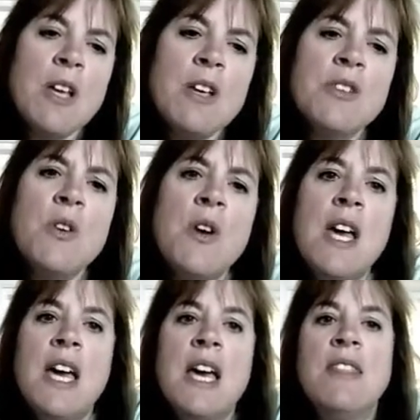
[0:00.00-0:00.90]
So
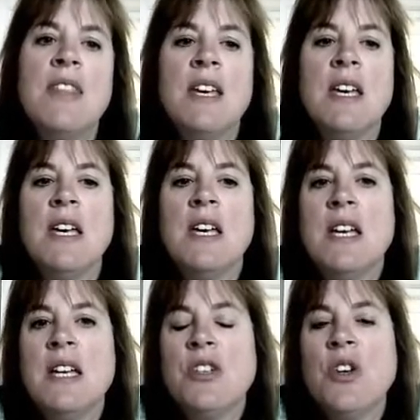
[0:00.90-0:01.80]
the
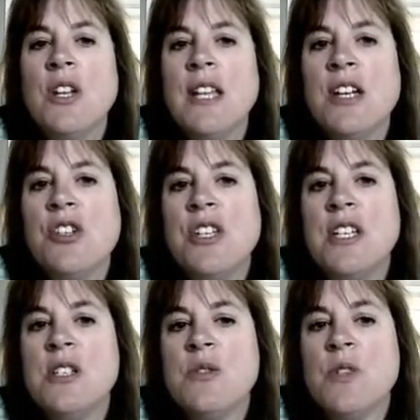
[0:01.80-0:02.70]
internal energy
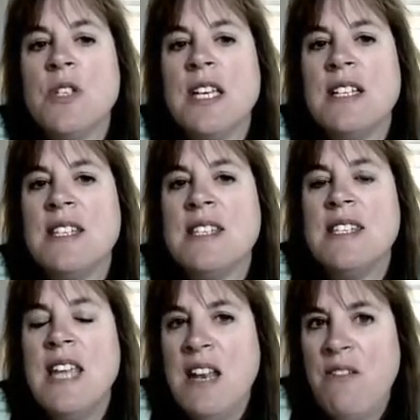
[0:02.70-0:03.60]
is really a
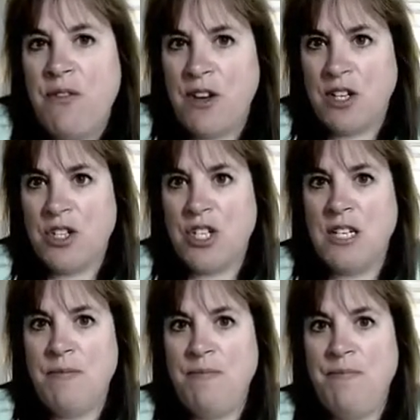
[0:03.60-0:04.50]
state
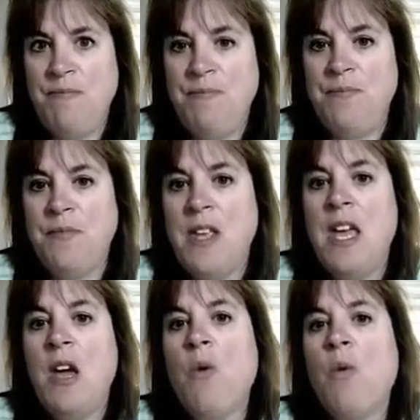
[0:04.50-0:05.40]
function,
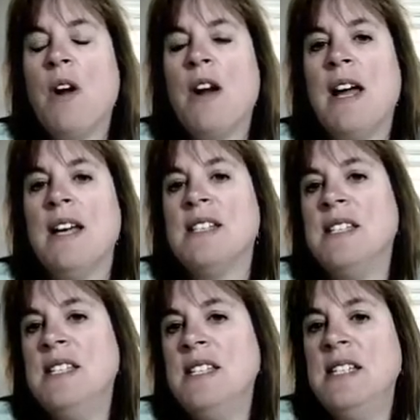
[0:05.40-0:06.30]
whereas
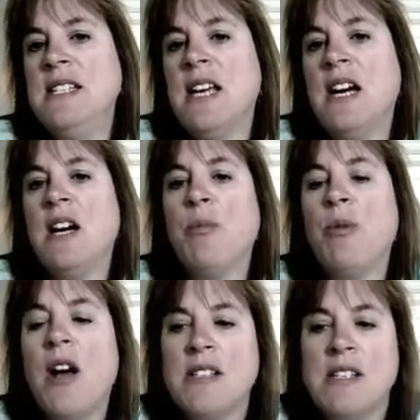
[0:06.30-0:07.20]
these are
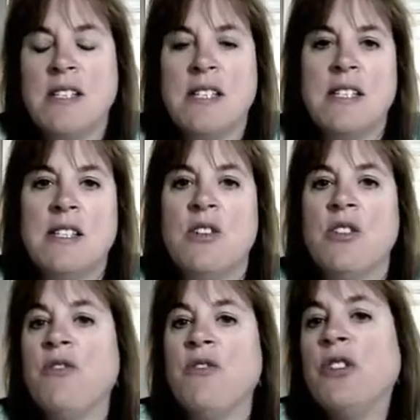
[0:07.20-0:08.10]
processes. They're
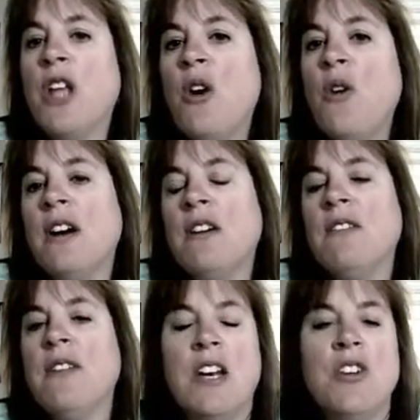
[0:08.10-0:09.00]
the flow
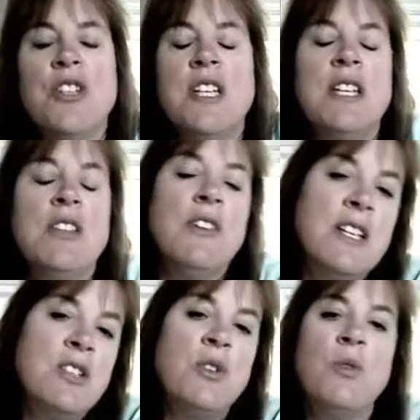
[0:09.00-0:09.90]
of energy either
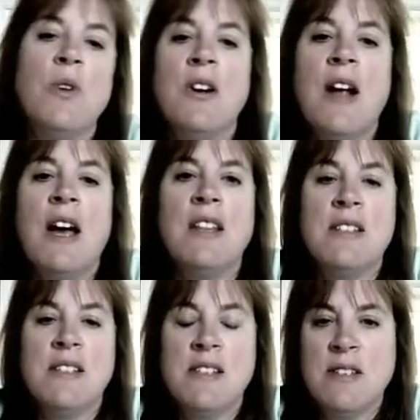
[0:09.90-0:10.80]
into or out of
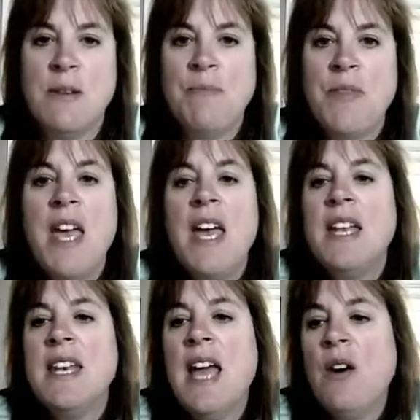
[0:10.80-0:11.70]
the system.
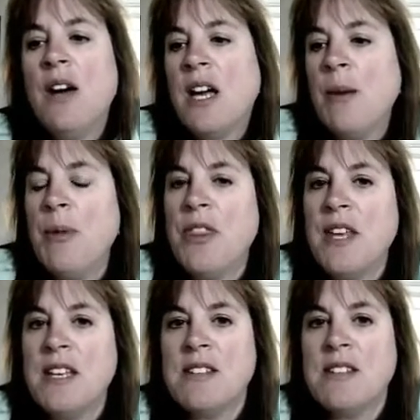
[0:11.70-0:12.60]
Now, a couple
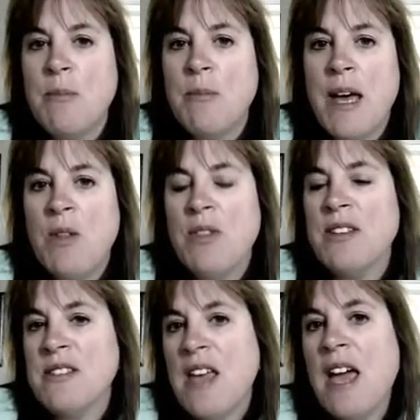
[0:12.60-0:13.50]
things about the
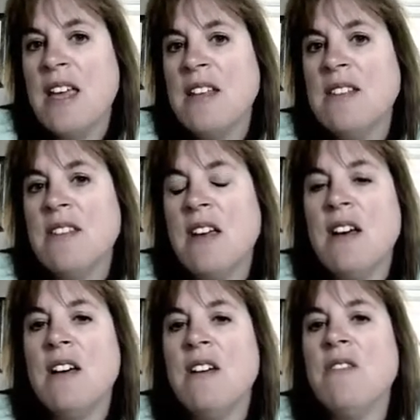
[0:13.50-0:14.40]
signs
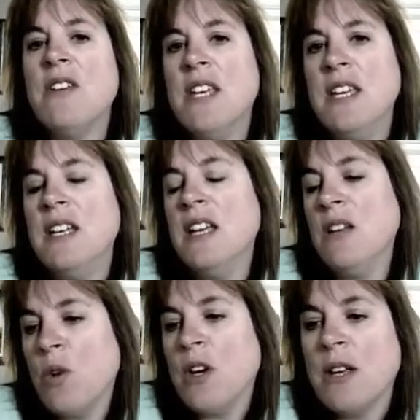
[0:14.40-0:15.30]
of heat
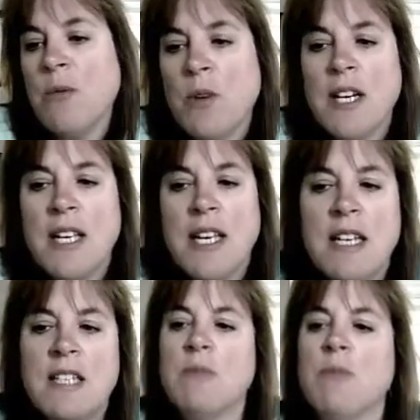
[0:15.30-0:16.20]
and work, and we're going to
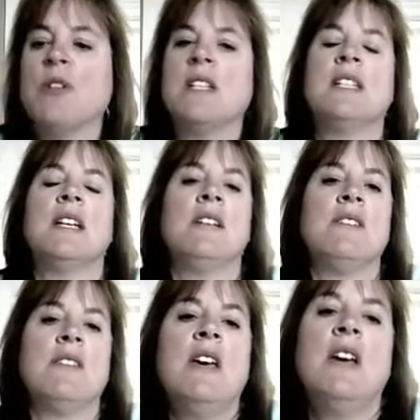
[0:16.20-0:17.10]
get into more
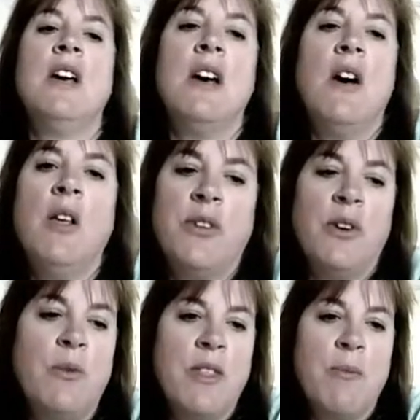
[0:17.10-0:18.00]
details
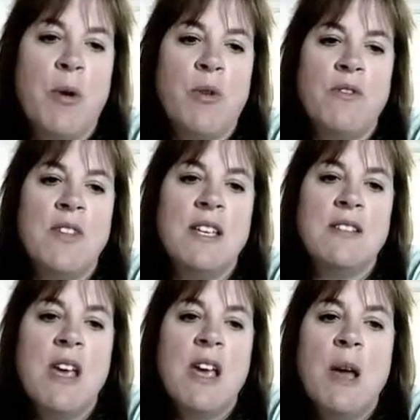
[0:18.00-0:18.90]
also with both of
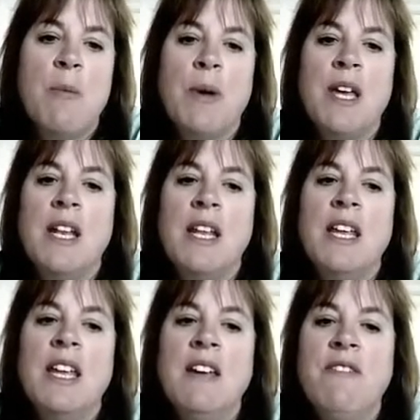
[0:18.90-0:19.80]
these, but
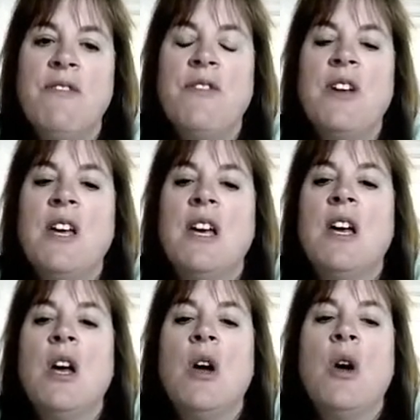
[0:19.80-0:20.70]
if
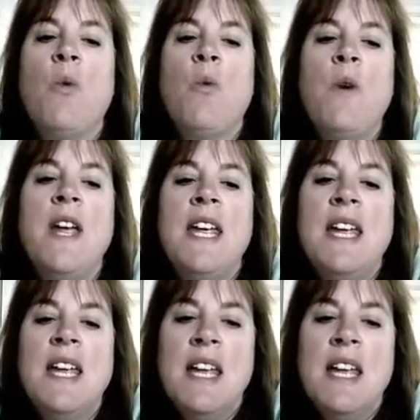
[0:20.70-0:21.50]
we